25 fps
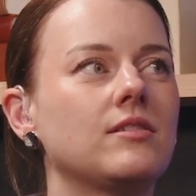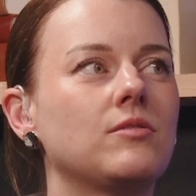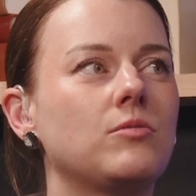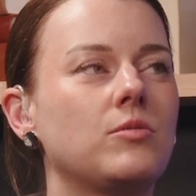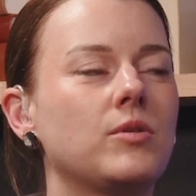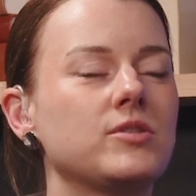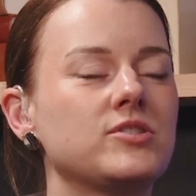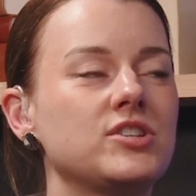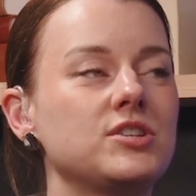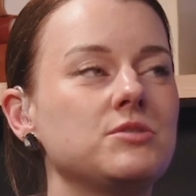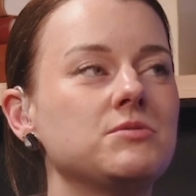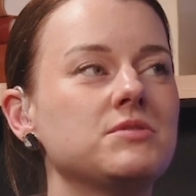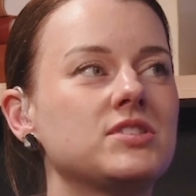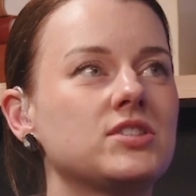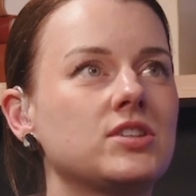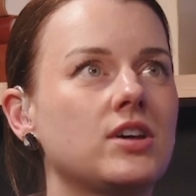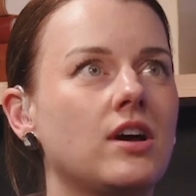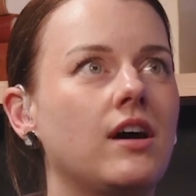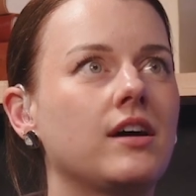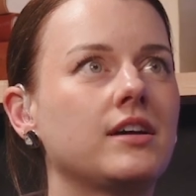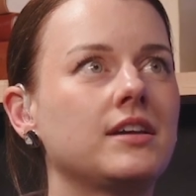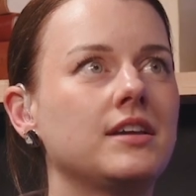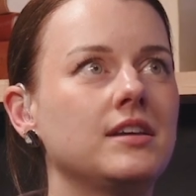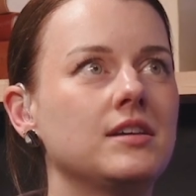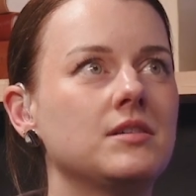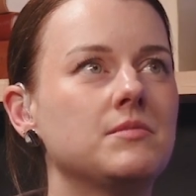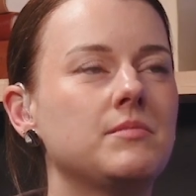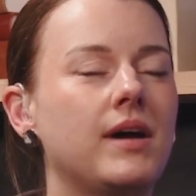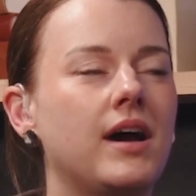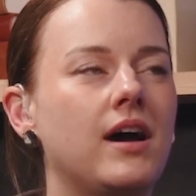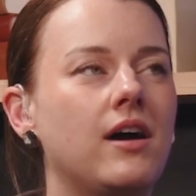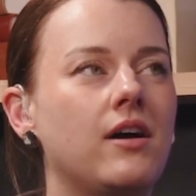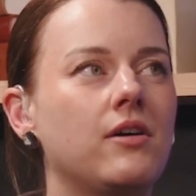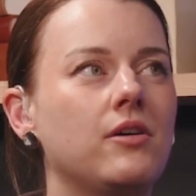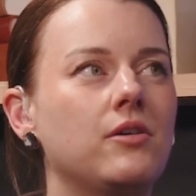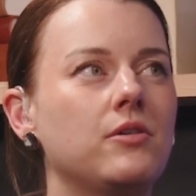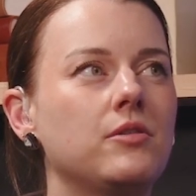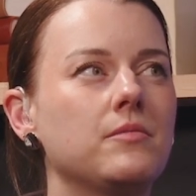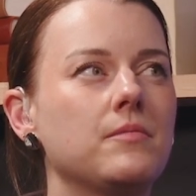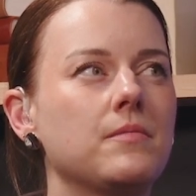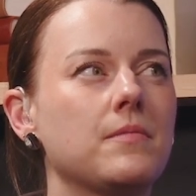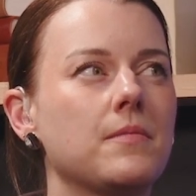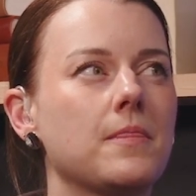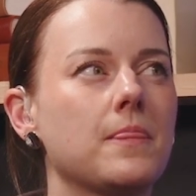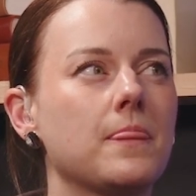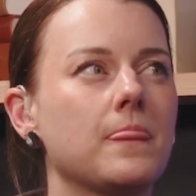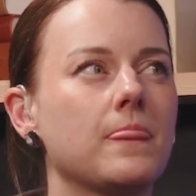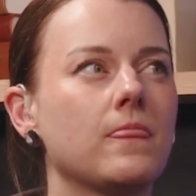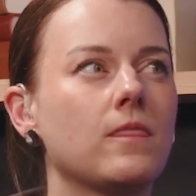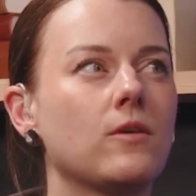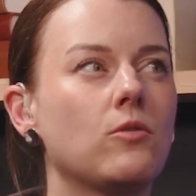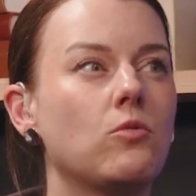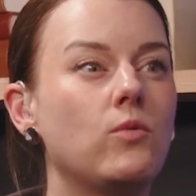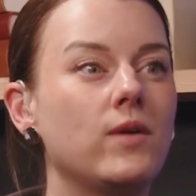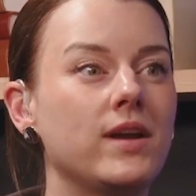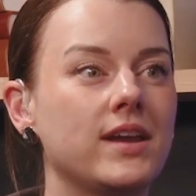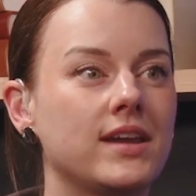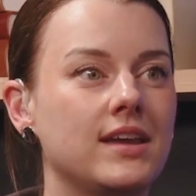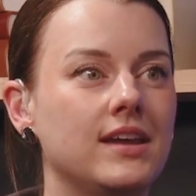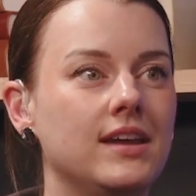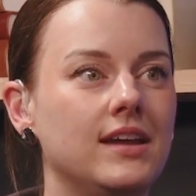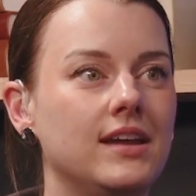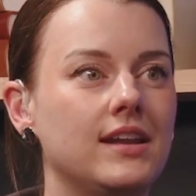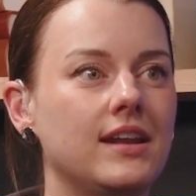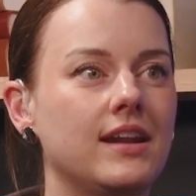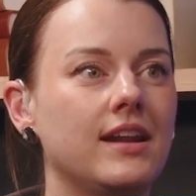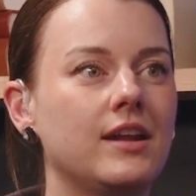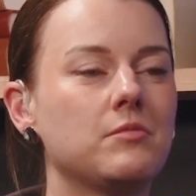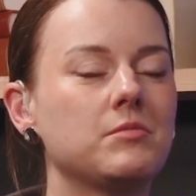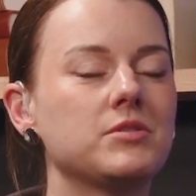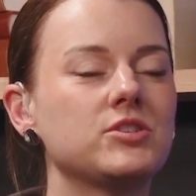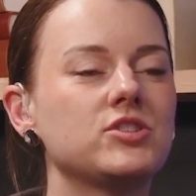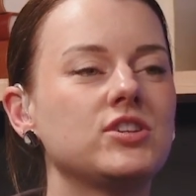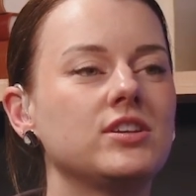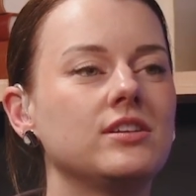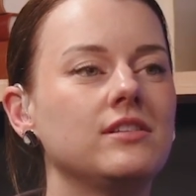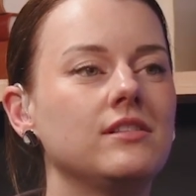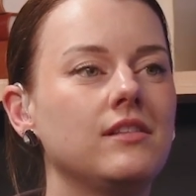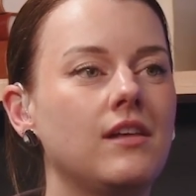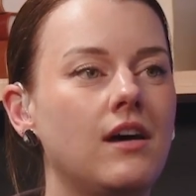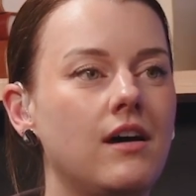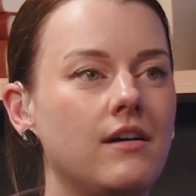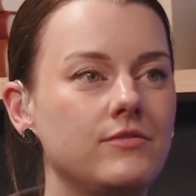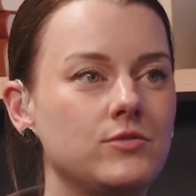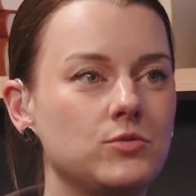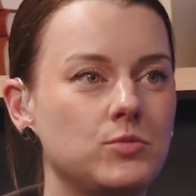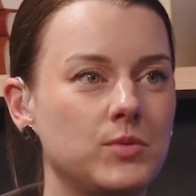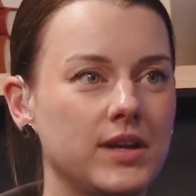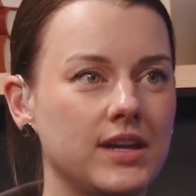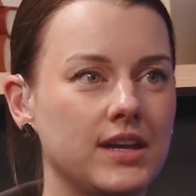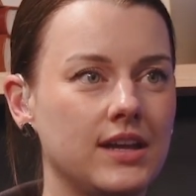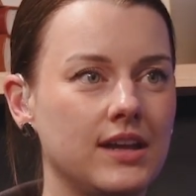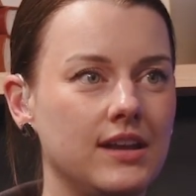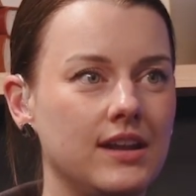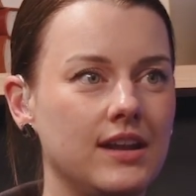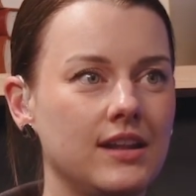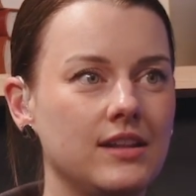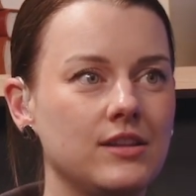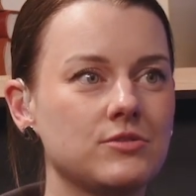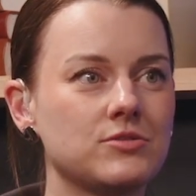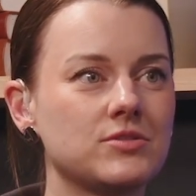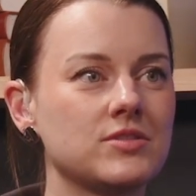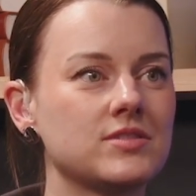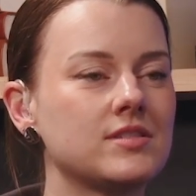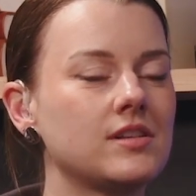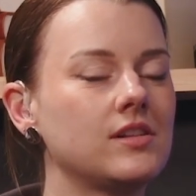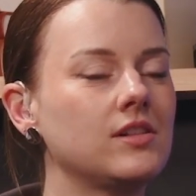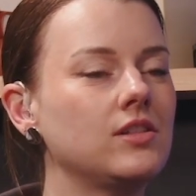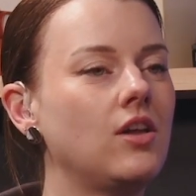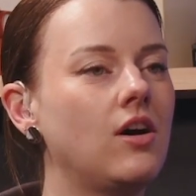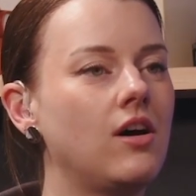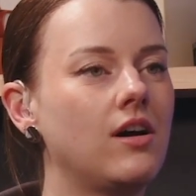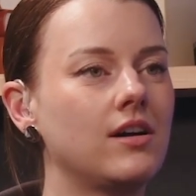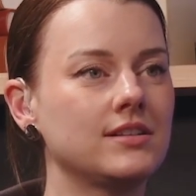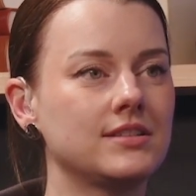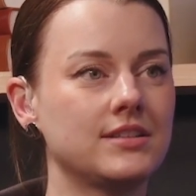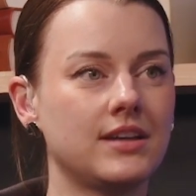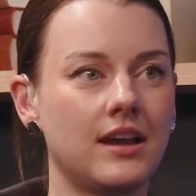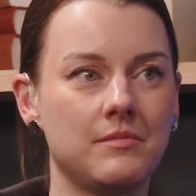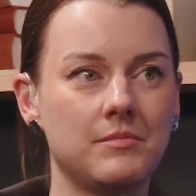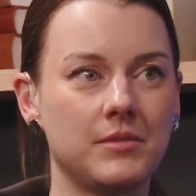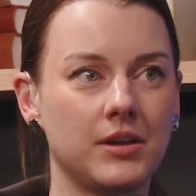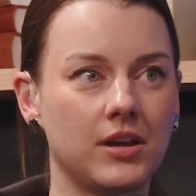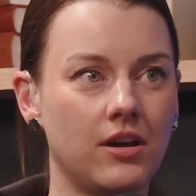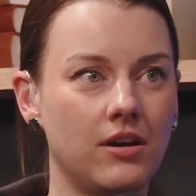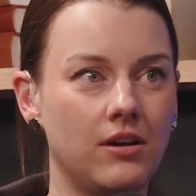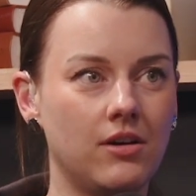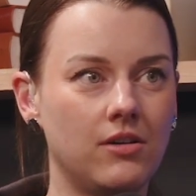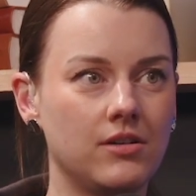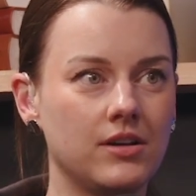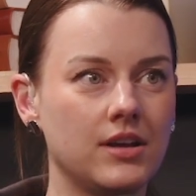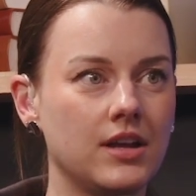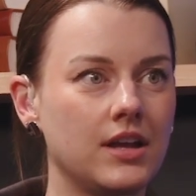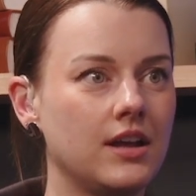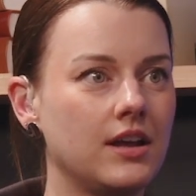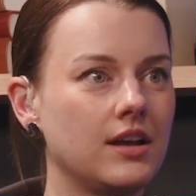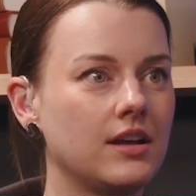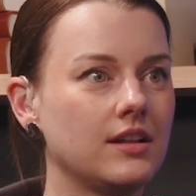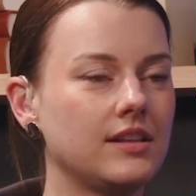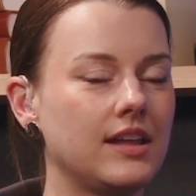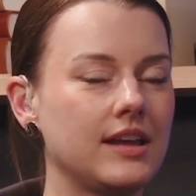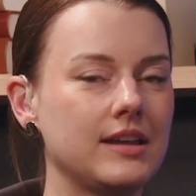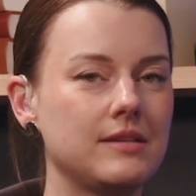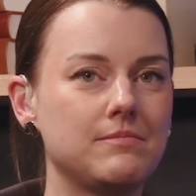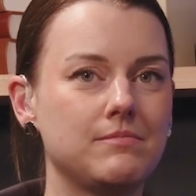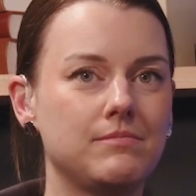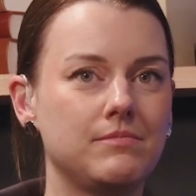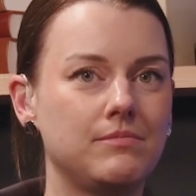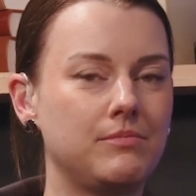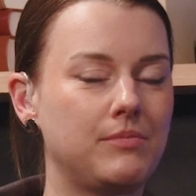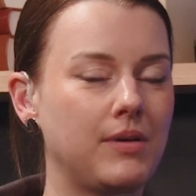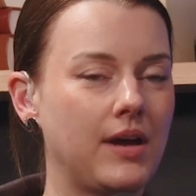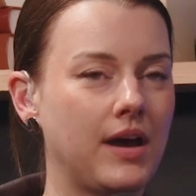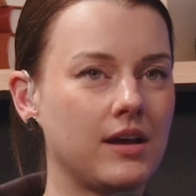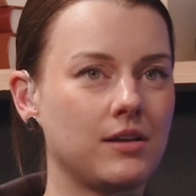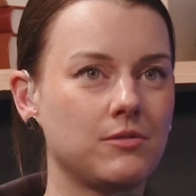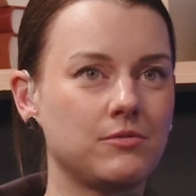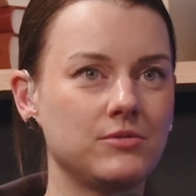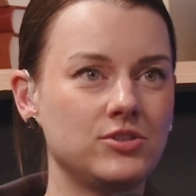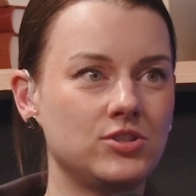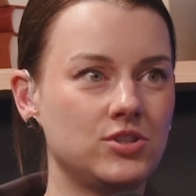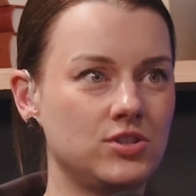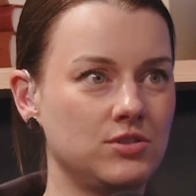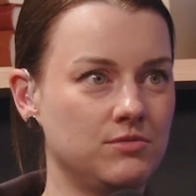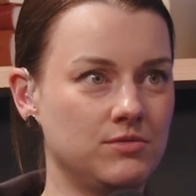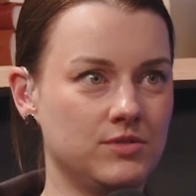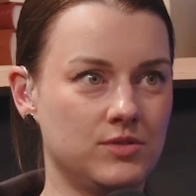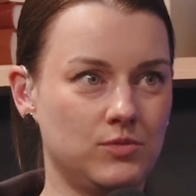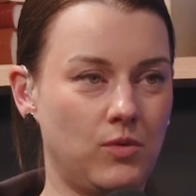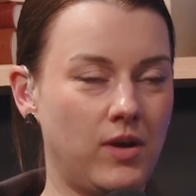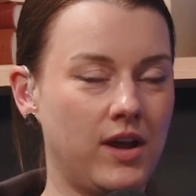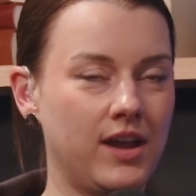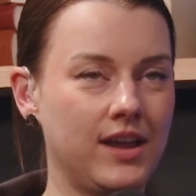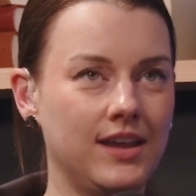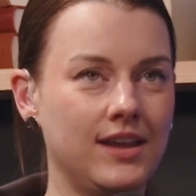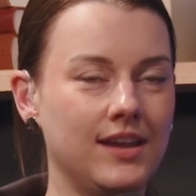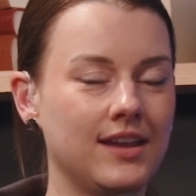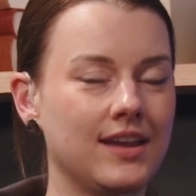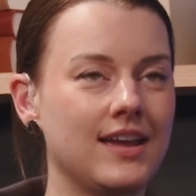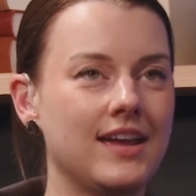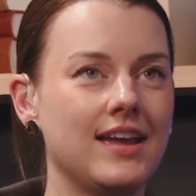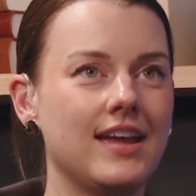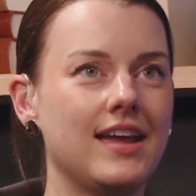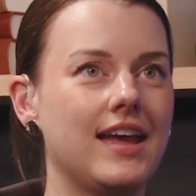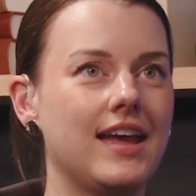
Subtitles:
where she was talking about Wicked and how much she loved Wicked, and this was a long time ago, like back when she was white,